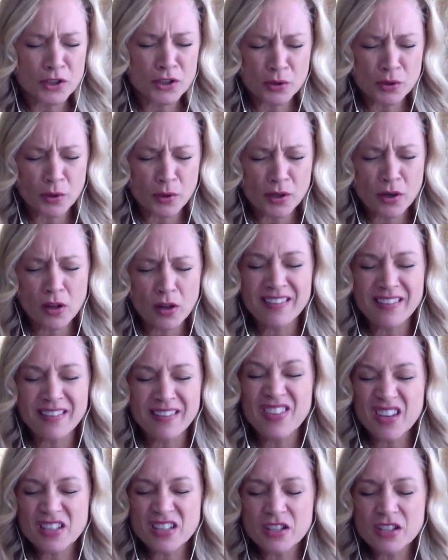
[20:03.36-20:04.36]
you are calling
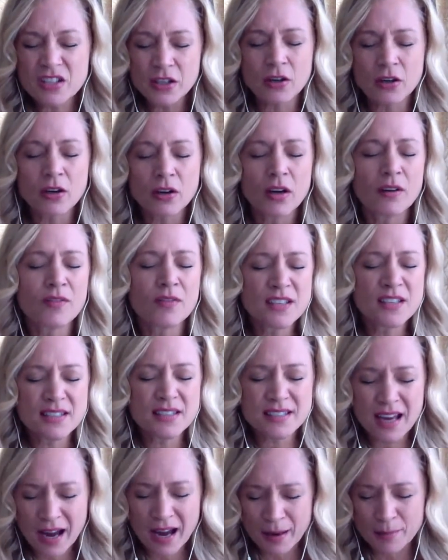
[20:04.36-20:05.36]
this year of this
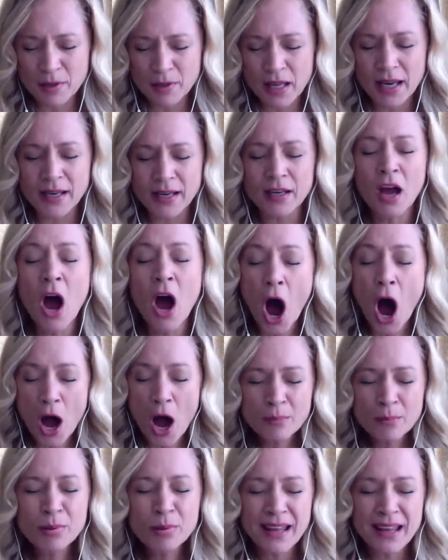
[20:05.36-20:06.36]
timeline on
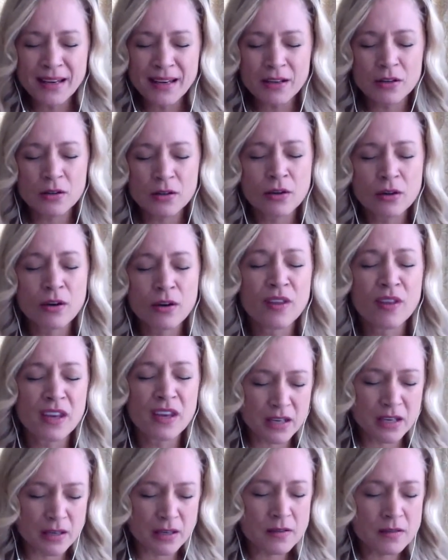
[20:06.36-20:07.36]
planet Earth
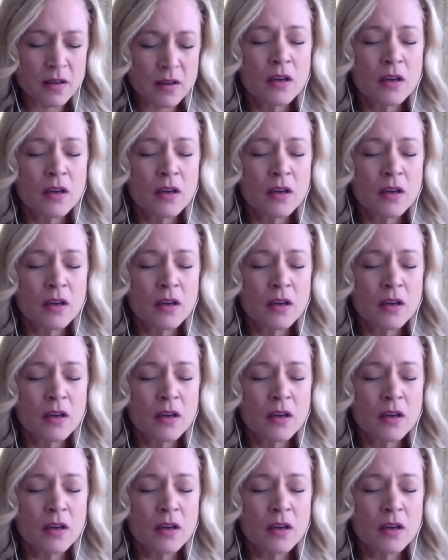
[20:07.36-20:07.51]
is